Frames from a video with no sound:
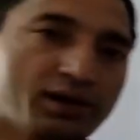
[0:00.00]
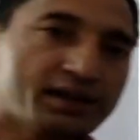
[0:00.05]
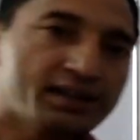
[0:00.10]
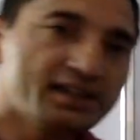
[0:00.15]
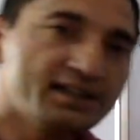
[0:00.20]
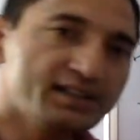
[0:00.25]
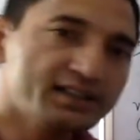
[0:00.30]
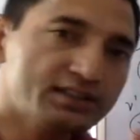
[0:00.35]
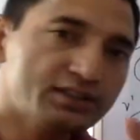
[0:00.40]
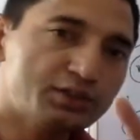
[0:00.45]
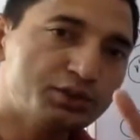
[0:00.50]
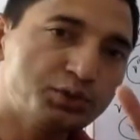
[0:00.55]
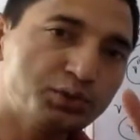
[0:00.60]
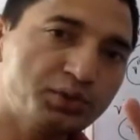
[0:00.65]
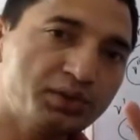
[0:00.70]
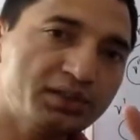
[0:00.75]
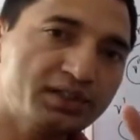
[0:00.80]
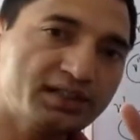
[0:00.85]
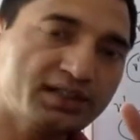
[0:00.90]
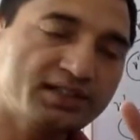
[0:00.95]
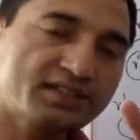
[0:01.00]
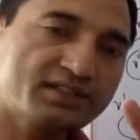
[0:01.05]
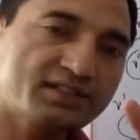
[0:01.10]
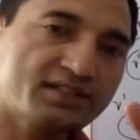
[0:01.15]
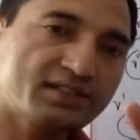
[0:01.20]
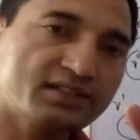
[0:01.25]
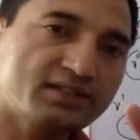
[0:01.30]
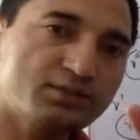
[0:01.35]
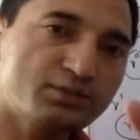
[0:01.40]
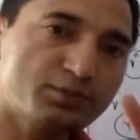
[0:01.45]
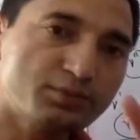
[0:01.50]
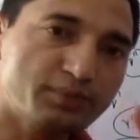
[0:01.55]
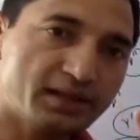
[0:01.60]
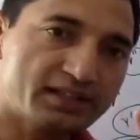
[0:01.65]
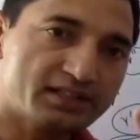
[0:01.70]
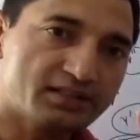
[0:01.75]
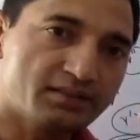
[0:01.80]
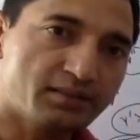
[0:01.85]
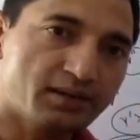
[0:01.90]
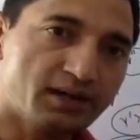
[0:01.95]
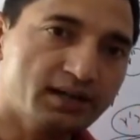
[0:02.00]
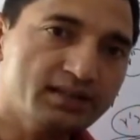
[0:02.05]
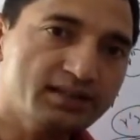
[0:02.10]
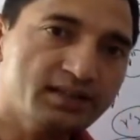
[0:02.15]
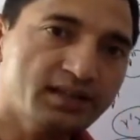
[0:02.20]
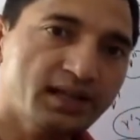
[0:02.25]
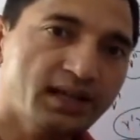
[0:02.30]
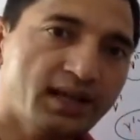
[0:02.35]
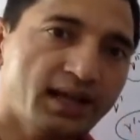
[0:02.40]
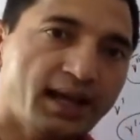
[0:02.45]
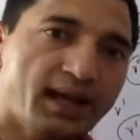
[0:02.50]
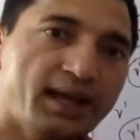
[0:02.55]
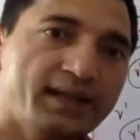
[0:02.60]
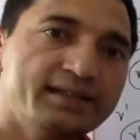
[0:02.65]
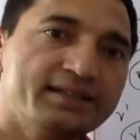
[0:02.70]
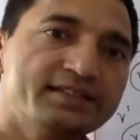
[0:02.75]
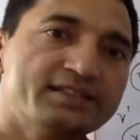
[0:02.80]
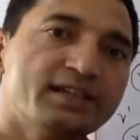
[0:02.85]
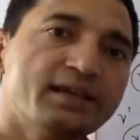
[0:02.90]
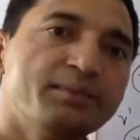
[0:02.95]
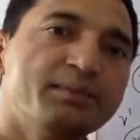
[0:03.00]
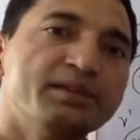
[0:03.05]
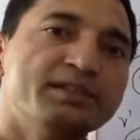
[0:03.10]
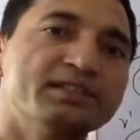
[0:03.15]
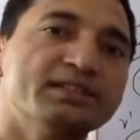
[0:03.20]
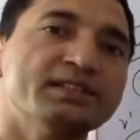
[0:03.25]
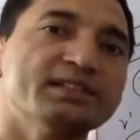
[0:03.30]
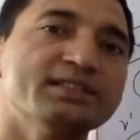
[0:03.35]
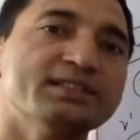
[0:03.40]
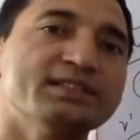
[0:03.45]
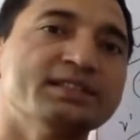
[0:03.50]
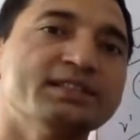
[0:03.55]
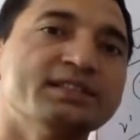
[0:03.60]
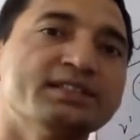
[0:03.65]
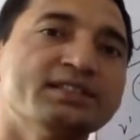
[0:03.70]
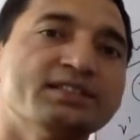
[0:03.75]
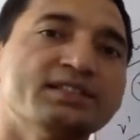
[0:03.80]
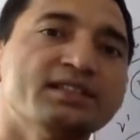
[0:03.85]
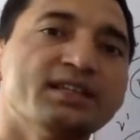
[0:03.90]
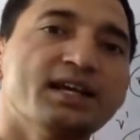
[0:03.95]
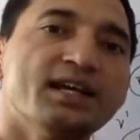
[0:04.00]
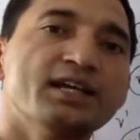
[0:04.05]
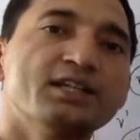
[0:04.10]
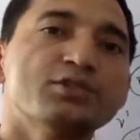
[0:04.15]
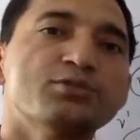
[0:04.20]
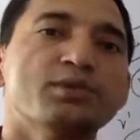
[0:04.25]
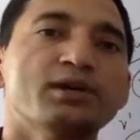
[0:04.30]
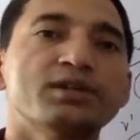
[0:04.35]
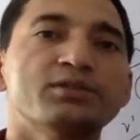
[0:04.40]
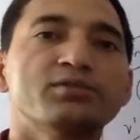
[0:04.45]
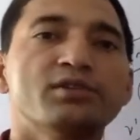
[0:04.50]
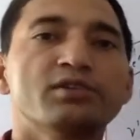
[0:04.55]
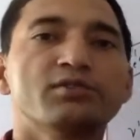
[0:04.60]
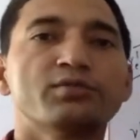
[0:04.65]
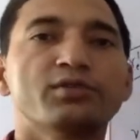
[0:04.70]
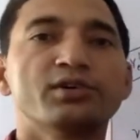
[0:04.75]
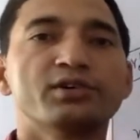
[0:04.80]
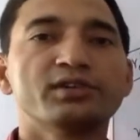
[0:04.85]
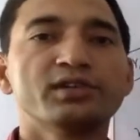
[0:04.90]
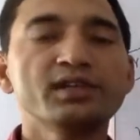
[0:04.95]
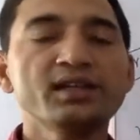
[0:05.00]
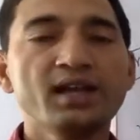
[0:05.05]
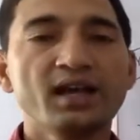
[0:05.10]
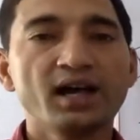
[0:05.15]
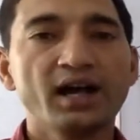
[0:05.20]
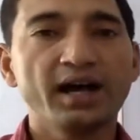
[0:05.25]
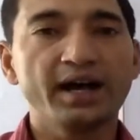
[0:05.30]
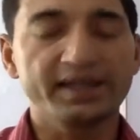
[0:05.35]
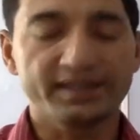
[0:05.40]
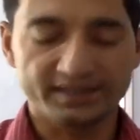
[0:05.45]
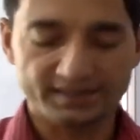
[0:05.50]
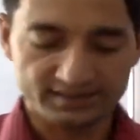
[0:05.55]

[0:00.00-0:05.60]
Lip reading: are getting the two intensity, two maximas, and the separation is increasing as you are going for the higher